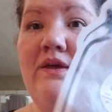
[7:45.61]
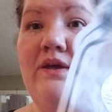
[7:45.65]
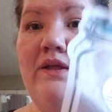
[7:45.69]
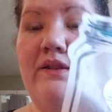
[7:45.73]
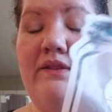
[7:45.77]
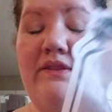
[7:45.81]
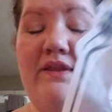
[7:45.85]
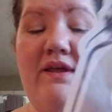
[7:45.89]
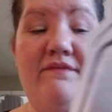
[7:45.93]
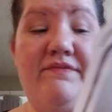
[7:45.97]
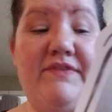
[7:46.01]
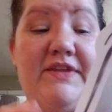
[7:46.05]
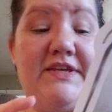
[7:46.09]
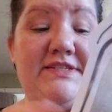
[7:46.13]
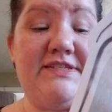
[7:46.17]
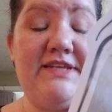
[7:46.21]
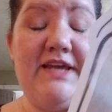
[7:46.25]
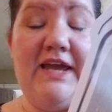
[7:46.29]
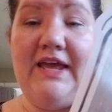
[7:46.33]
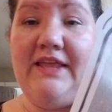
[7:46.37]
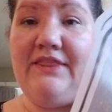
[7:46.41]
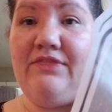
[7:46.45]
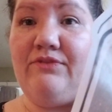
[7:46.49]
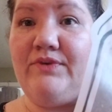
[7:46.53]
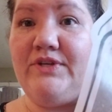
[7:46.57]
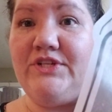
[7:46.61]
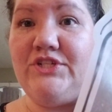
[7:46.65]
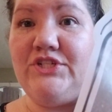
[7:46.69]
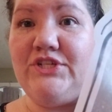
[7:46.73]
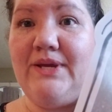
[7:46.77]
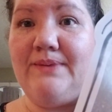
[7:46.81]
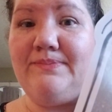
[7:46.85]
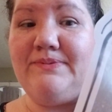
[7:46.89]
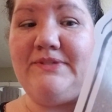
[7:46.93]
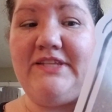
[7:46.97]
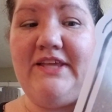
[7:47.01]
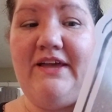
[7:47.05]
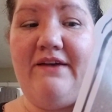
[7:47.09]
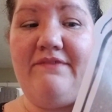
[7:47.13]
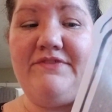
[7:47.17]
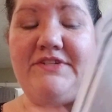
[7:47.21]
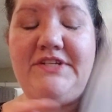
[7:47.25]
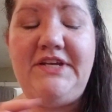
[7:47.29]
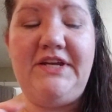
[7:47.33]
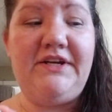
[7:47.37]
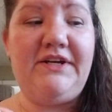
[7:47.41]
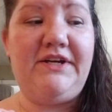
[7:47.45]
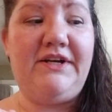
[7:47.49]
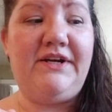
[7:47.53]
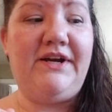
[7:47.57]
love this. I had 3 shapes left
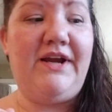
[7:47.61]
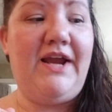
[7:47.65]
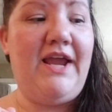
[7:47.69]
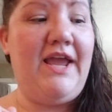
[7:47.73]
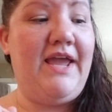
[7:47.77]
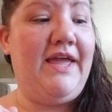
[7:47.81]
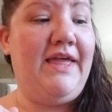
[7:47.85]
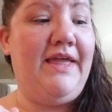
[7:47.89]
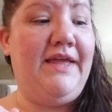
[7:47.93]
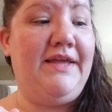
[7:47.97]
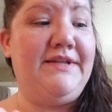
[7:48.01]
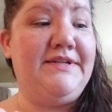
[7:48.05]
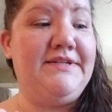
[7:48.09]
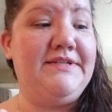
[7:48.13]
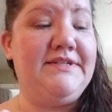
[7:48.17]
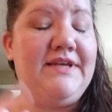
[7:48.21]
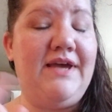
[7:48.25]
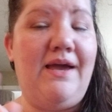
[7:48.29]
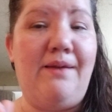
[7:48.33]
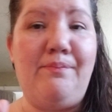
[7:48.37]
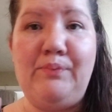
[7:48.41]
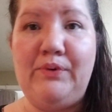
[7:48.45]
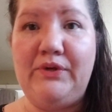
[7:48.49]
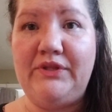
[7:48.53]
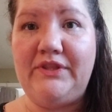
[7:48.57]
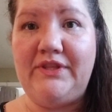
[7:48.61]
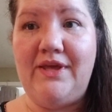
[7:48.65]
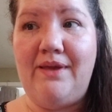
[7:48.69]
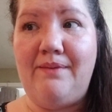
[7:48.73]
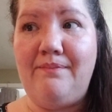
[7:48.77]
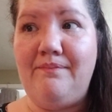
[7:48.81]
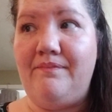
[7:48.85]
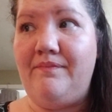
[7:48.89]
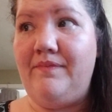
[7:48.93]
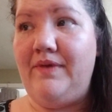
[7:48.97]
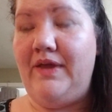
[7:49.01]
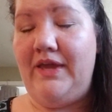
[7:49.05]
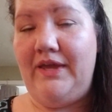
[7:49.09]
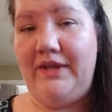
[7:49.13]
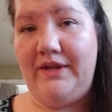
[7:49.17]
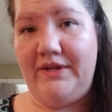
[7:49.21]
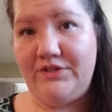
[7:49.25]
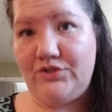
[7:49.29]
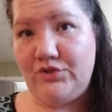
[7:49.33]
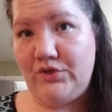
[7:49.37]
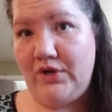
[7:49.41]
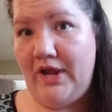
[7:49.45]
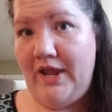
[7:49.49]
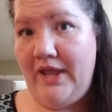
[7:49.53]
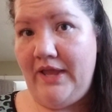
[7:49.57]
here, and I put them in a
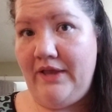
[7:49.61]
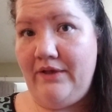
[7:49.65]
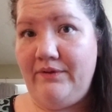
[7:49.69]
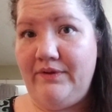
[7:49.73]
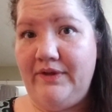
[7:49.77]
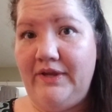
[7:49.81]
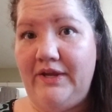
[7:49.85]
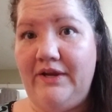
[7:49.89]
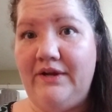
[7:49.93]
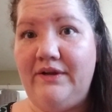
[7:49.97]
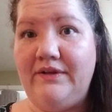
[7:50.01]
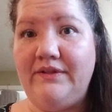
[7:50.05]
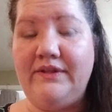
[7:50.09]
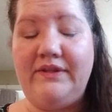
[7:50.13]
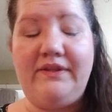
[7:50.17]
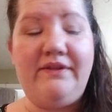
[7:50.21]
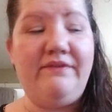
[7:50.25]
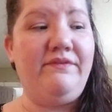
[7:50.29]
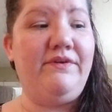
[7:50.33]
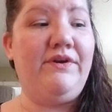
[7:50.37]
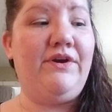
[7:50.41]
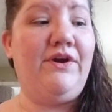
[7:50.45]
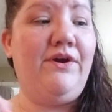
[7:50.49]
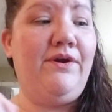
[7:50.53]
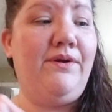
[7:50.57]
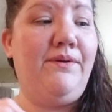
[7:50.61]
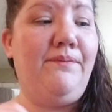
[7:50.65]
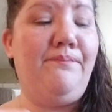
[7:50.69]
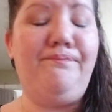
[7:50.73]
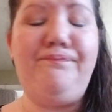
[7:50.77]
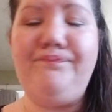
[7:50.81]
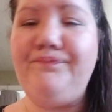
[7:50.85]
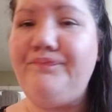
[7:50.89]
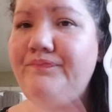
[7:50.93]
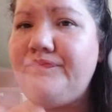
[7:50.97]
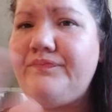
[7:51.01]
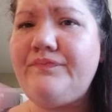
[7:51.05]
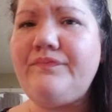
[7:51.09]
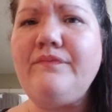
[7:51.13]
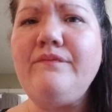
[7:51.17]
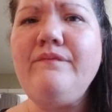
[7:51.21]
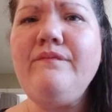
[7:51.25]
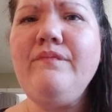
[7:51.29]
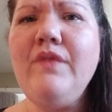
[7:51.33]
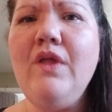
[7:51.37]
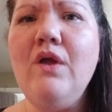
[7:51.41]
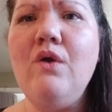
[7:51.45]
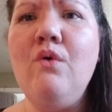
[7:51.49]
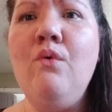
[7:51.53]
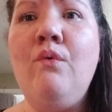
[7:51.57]
triangle here in the living room.
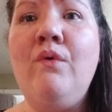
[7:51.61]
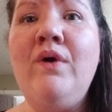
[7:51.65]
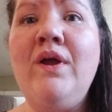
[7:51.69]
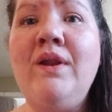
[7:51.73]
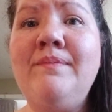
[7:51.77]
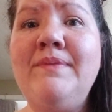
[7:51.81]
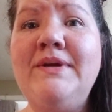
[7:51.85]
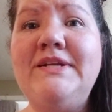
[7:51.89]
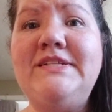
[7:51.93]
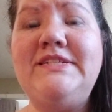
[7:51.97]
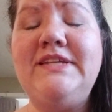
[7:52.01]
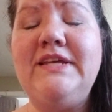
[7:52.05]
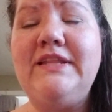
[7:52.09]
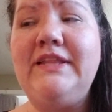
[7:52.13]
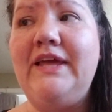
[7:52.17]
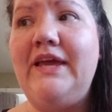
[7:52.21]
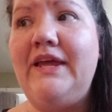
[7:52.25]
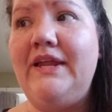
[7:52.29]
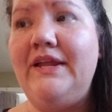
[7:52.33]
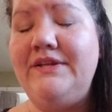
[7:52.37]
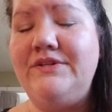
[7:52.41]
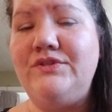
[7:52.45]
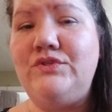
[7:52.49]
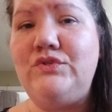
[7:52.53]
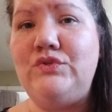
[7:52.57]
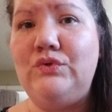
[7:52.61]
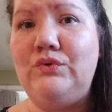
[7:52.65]
One in my tea light and